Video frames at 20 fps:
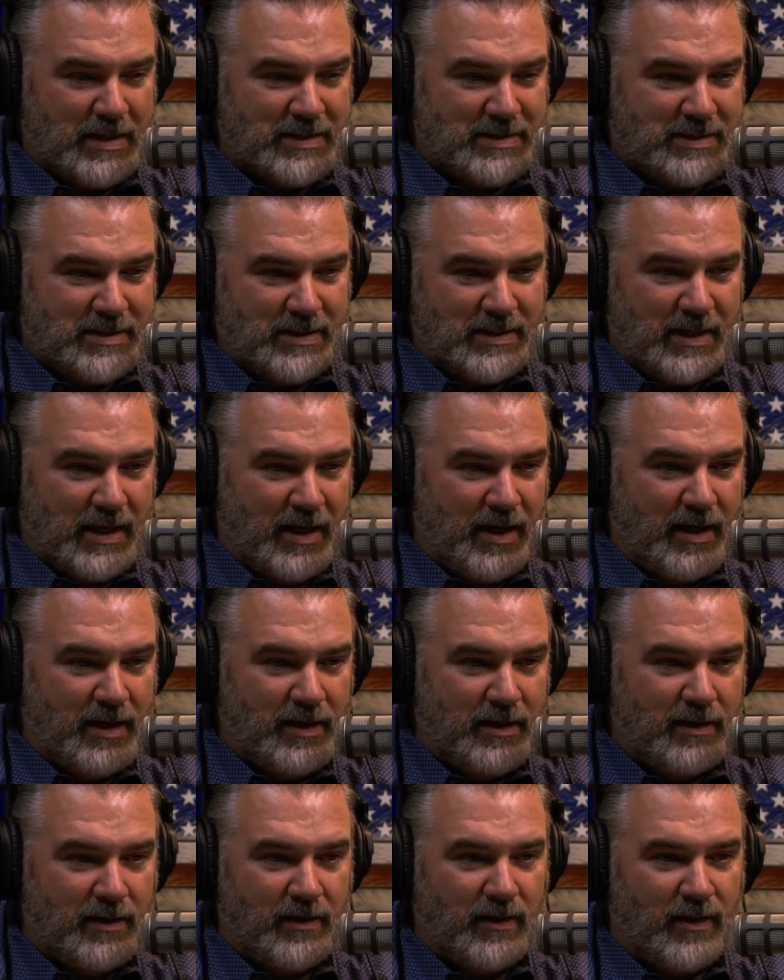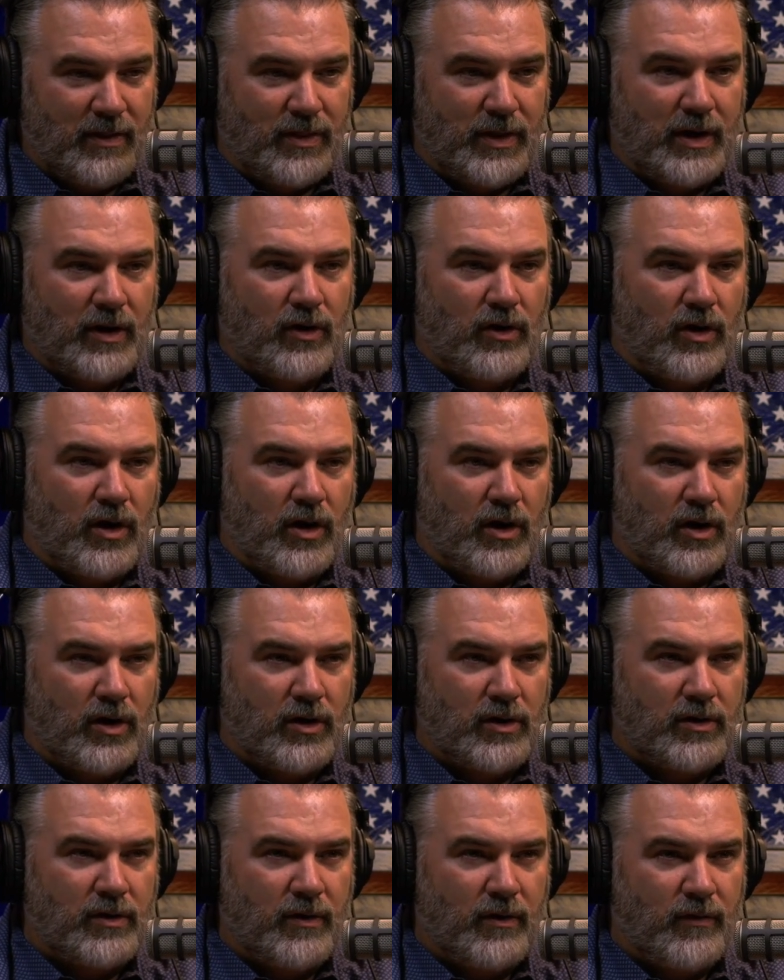Today, there
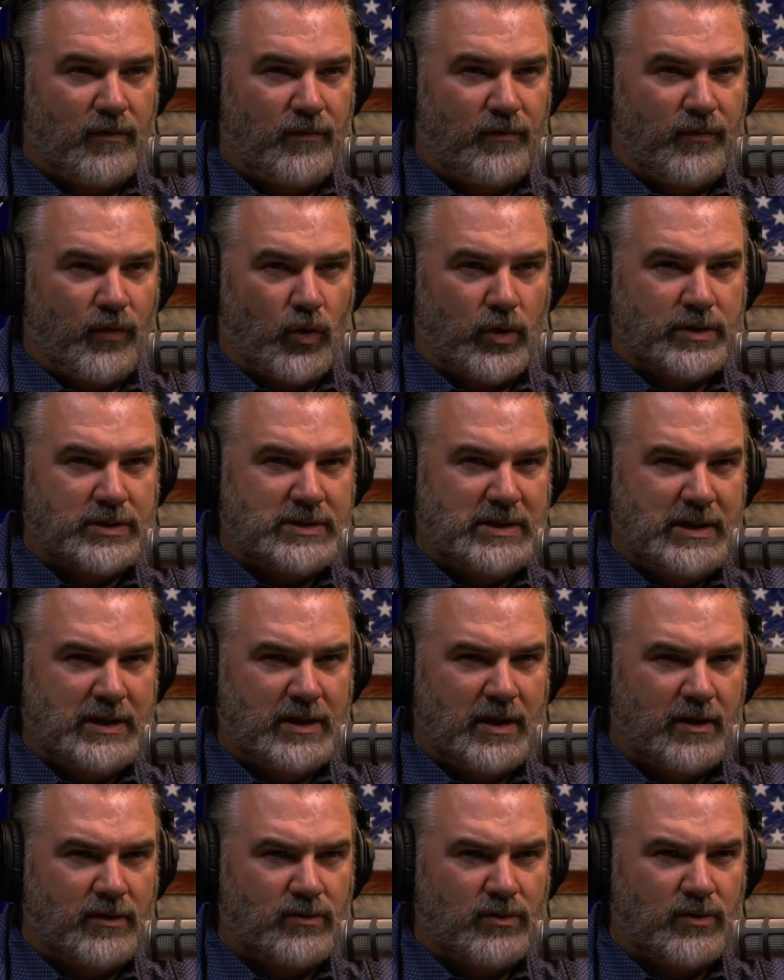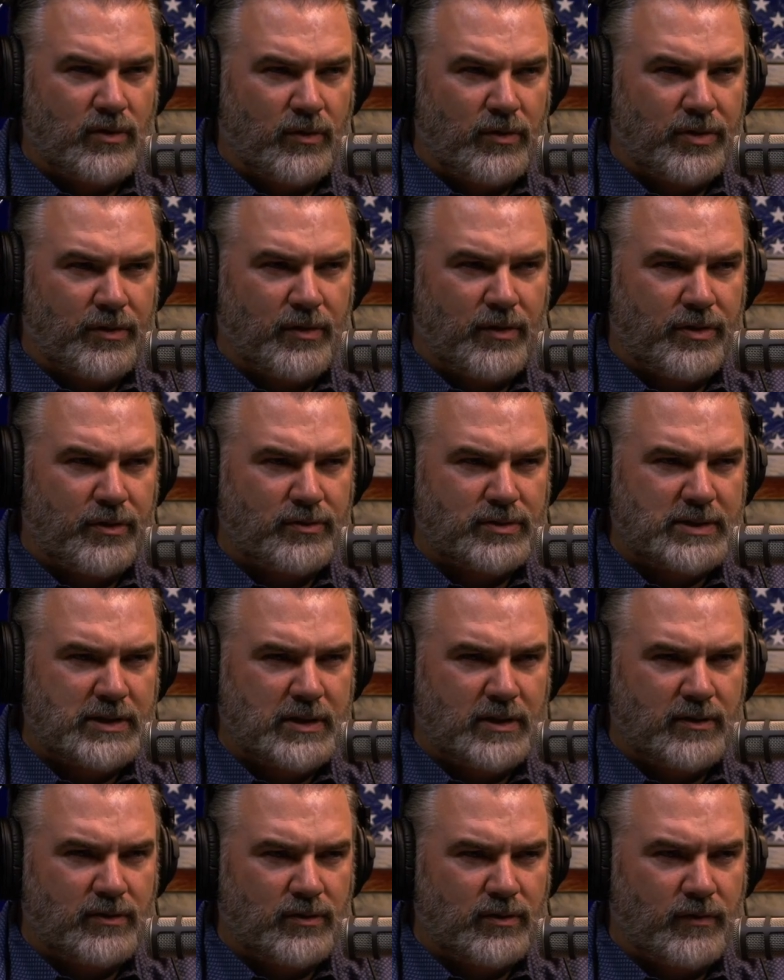are 1,300 or
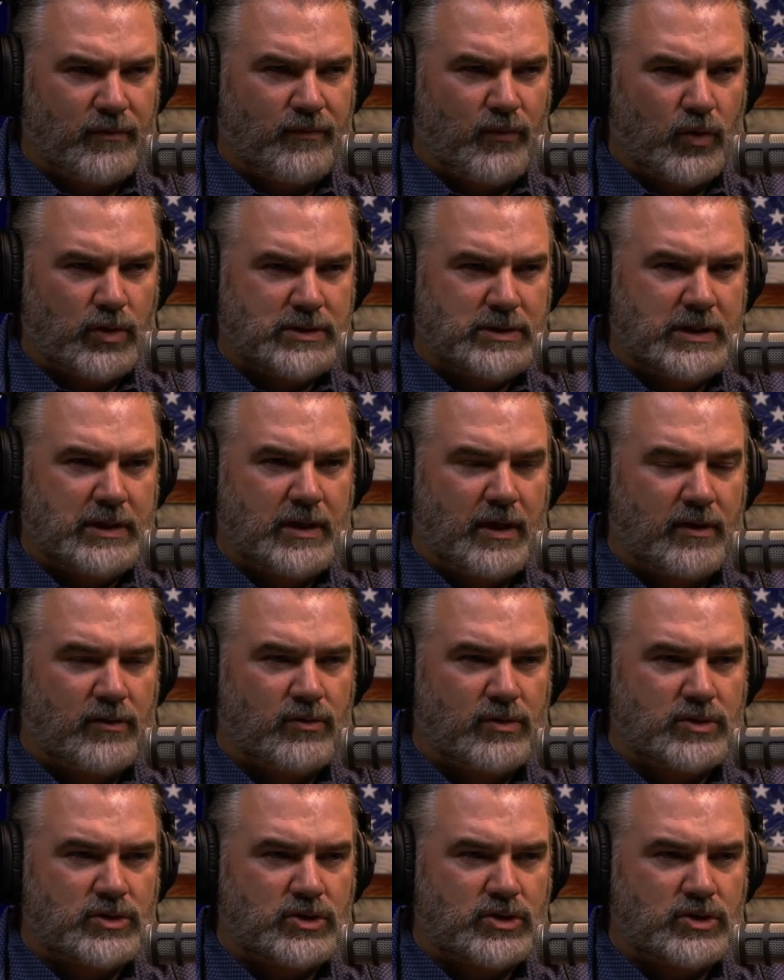1,400